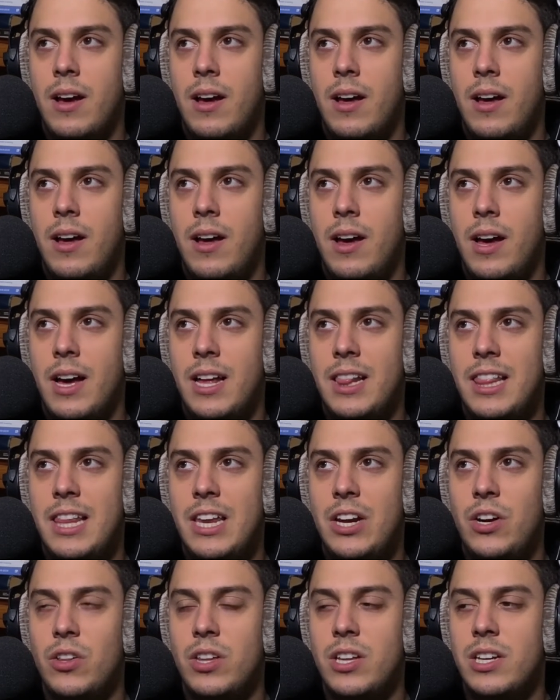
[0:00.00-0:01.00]
Uh, I
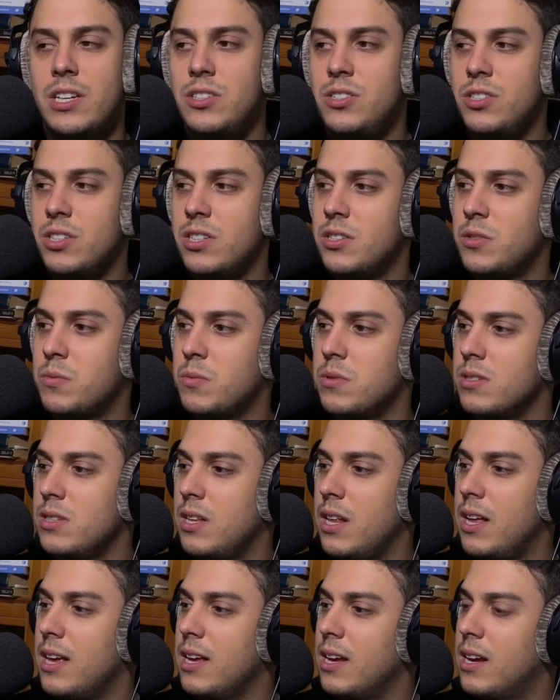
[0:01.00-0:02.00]
literally just
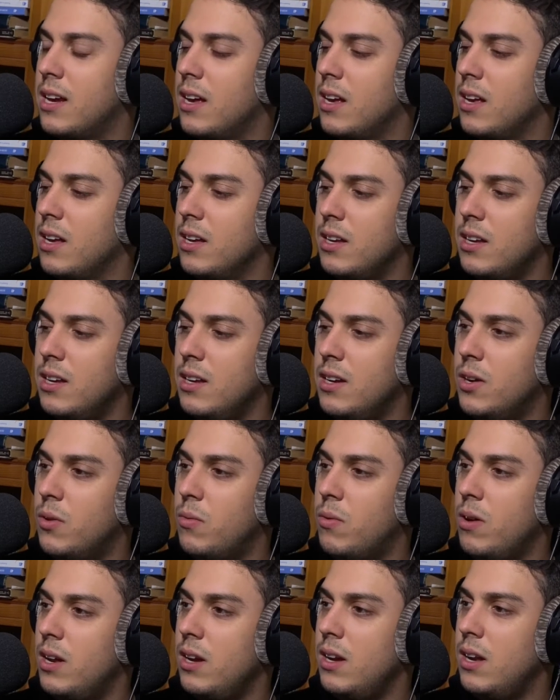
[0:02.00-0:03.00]
was like, you
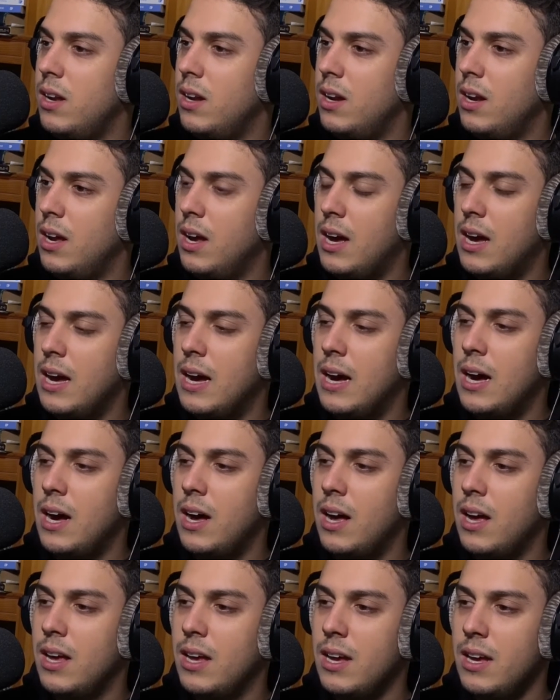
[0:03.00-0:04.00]
know what,
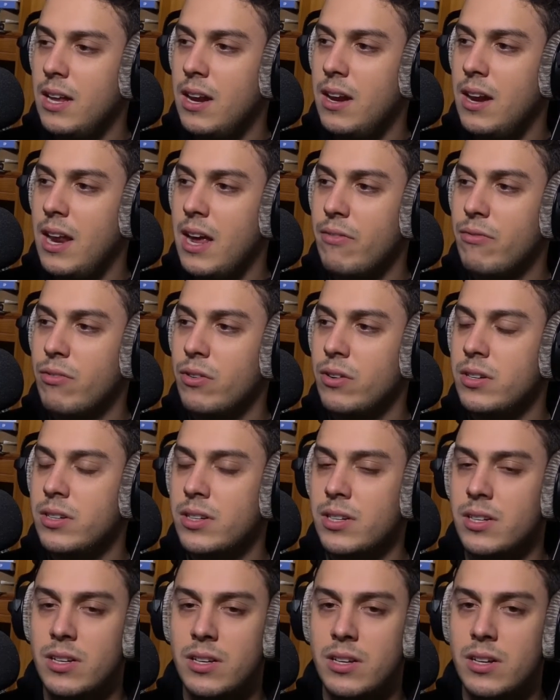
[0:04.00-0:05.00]
uh, in an
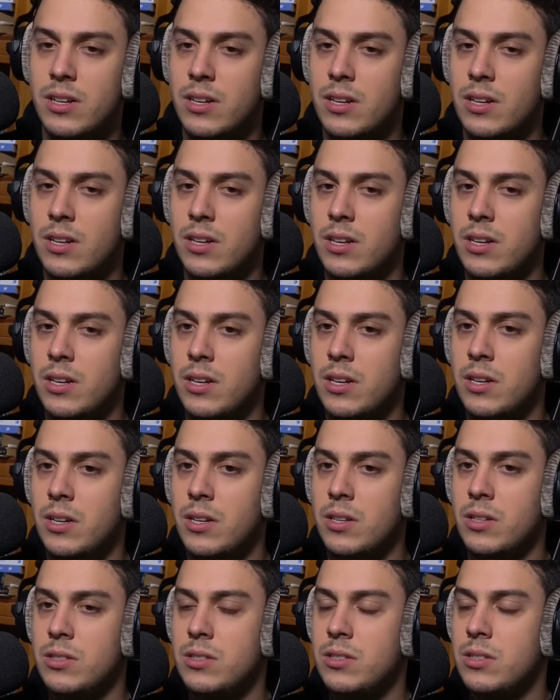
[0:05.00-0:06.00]
effort
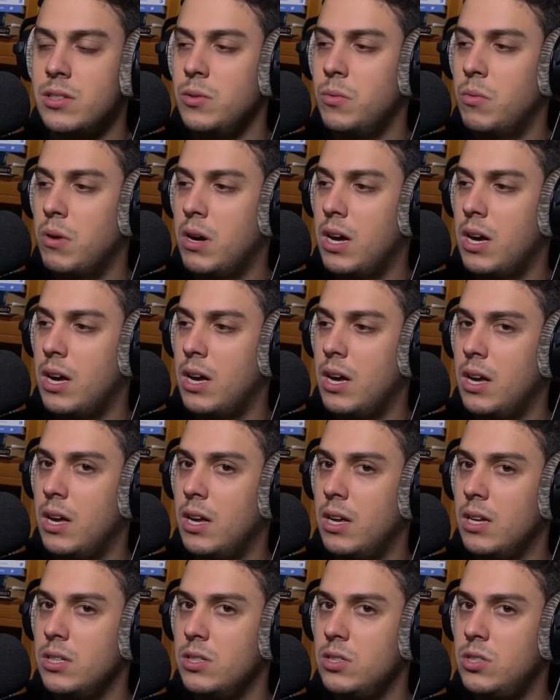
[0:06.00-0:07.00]
to, uh,
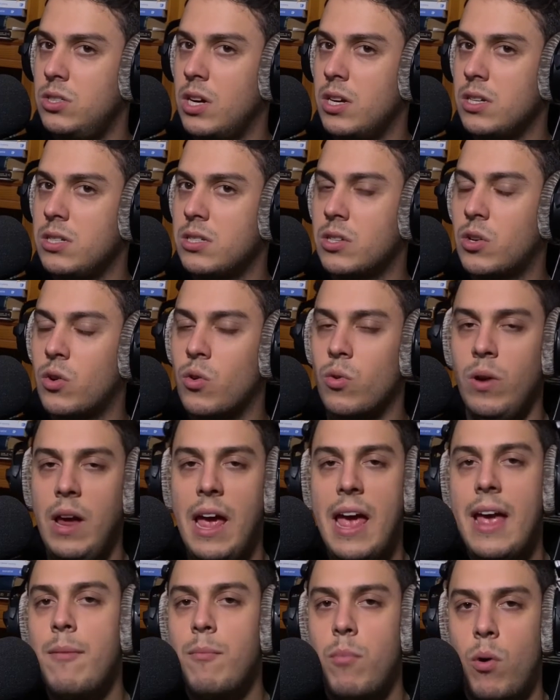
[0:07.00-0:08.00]
just
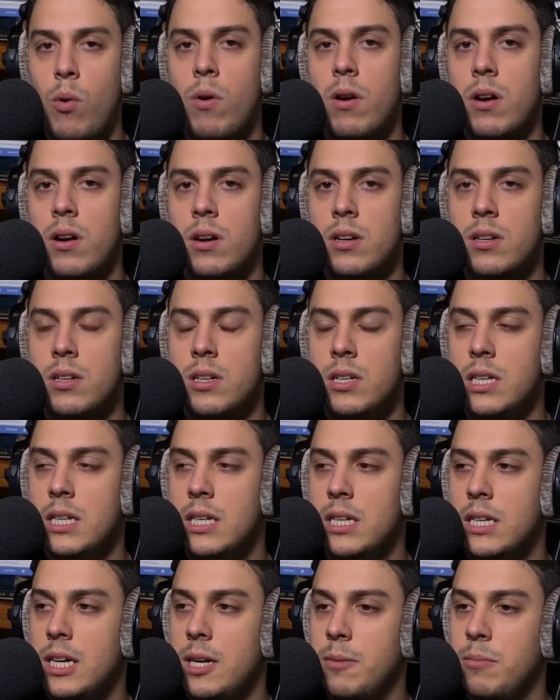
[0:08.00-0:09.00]
create more,
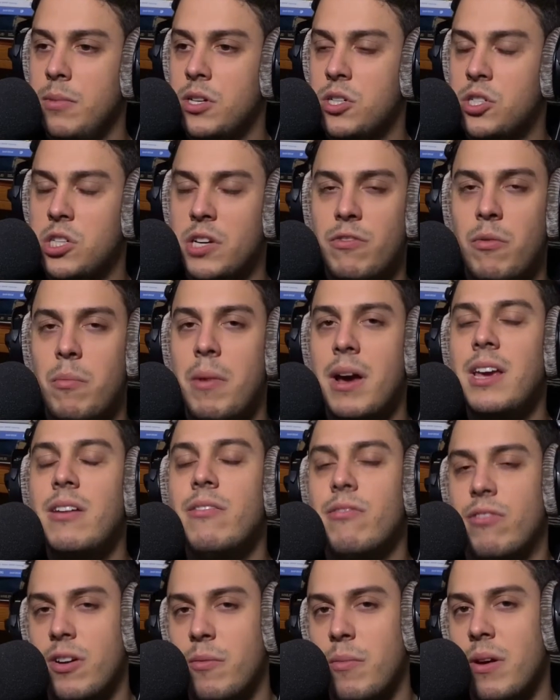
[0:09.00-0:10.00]
I'm going to shove a
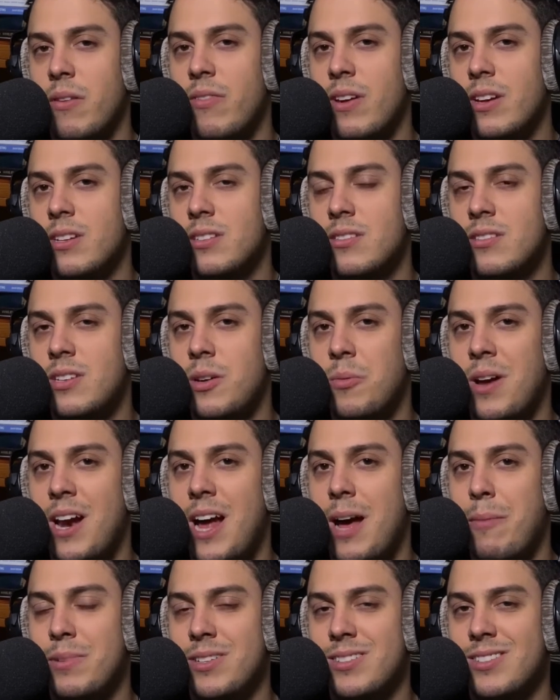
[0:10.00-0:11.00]
mic in front of my face and see what
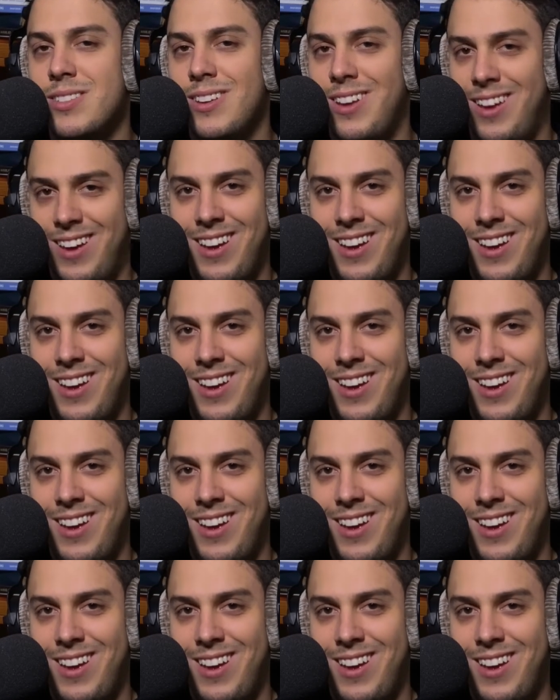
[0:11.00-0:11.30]
happens.